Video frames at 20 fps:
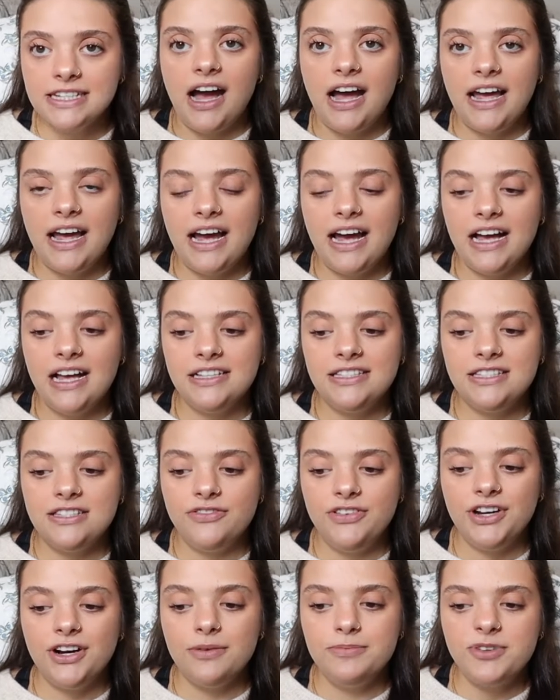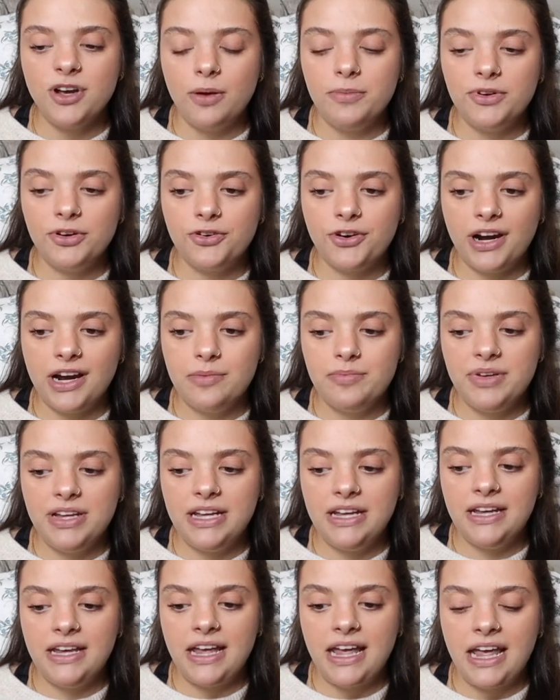I had severe abdominal
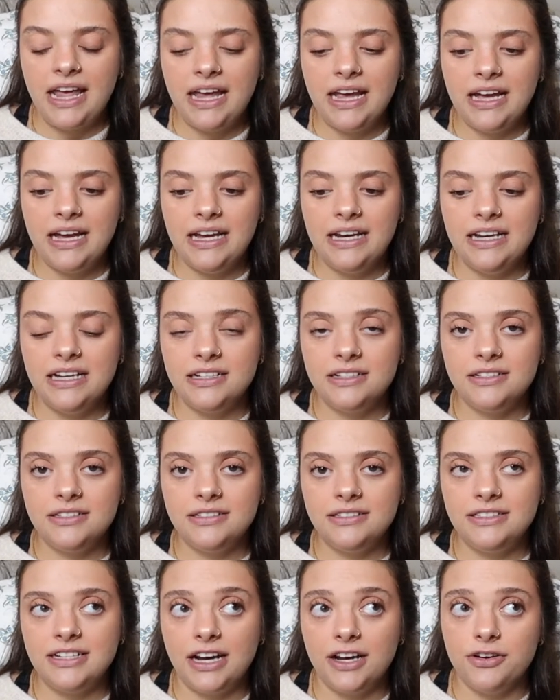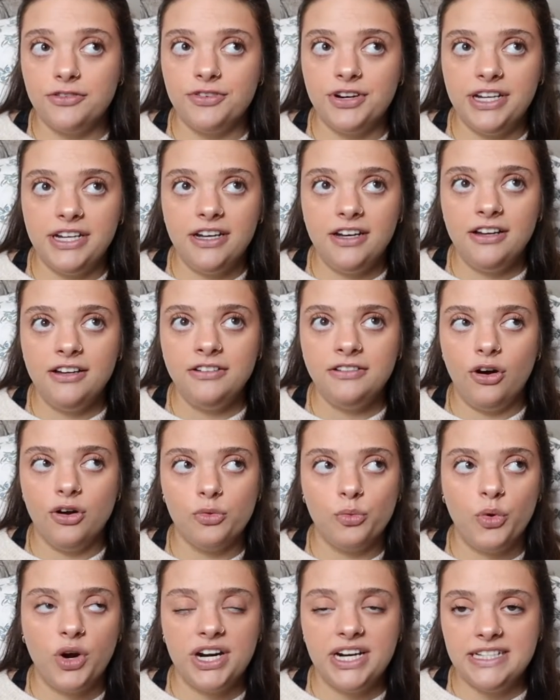cramping and diarrhea
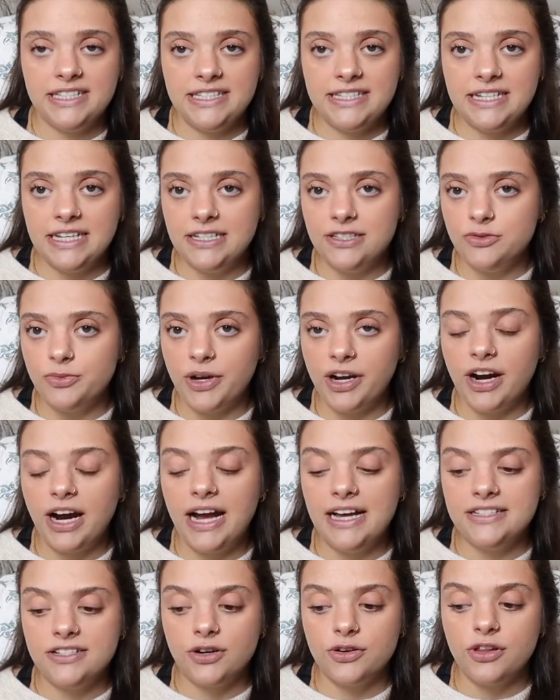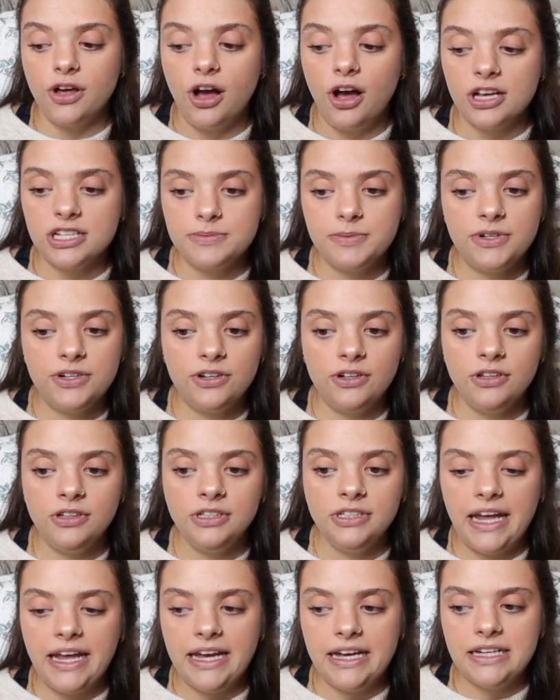on one instance where I had to go to the
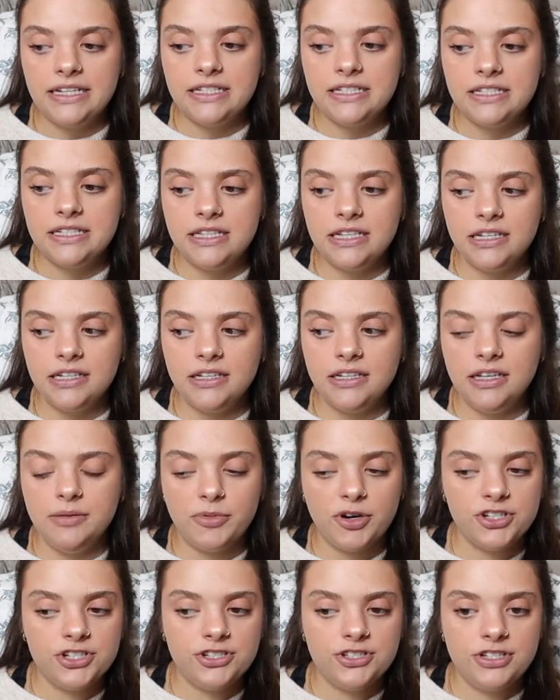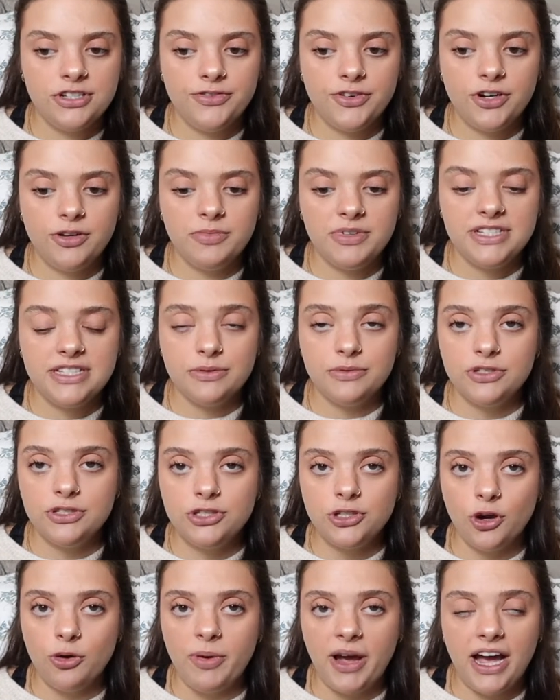hospital and the emergency room because it was
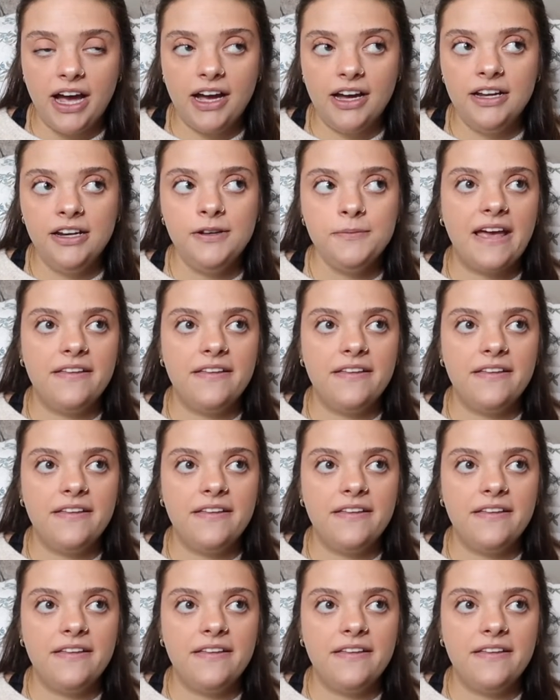so bad.